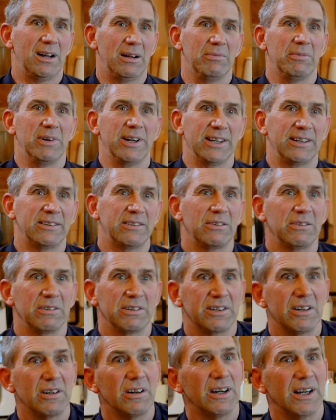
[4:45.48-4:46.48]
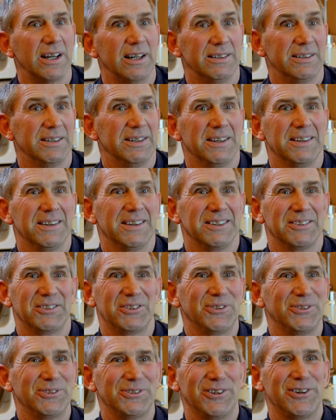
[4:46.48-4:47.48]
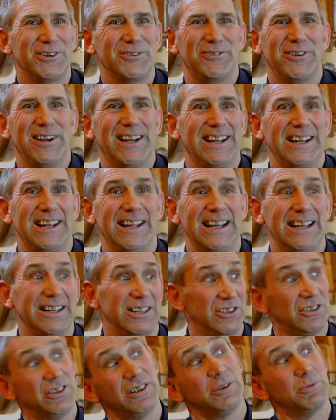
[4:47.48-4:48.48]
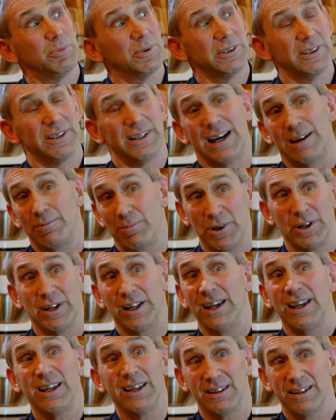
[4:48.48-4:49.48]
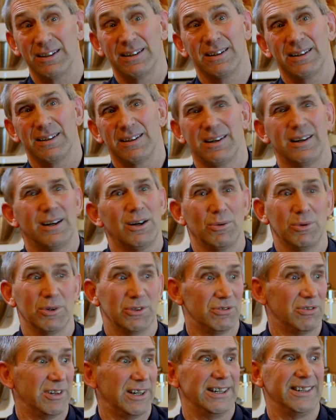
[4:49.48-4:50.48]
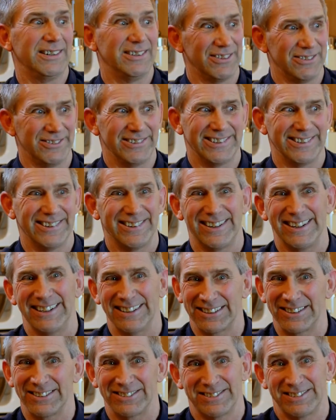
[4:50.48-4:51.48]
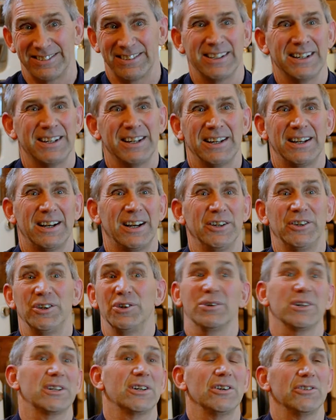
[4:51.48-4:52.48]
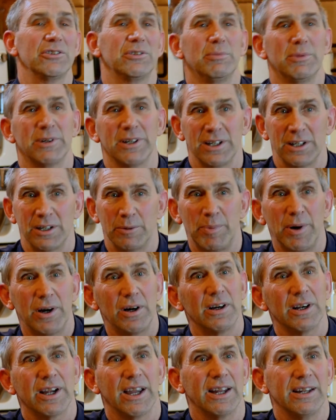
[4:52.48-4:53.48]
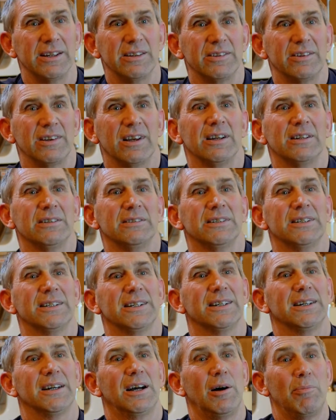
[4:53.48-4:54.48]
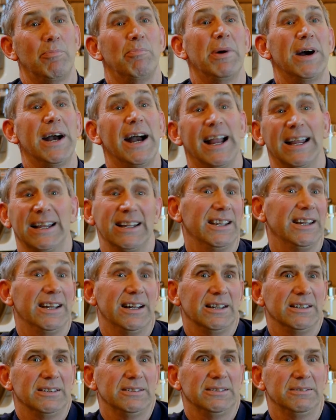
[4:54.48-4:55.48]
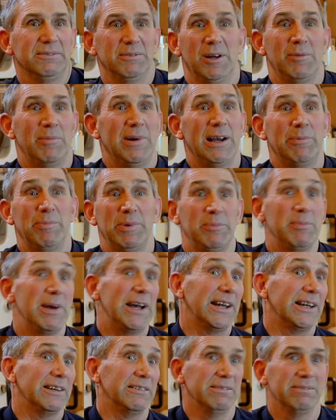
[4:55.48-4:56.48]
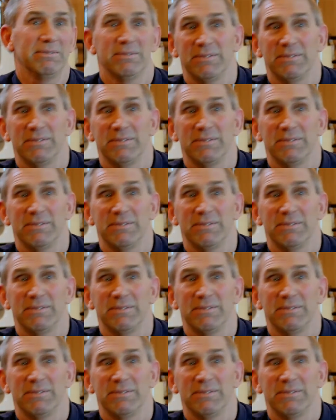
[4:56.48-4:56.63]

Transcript: I'm ready to retire. As soon as I found out that she'd won that money, I was ready to retire because I knew I'd got some money in the pot again. So I'm back, I'm a happy man.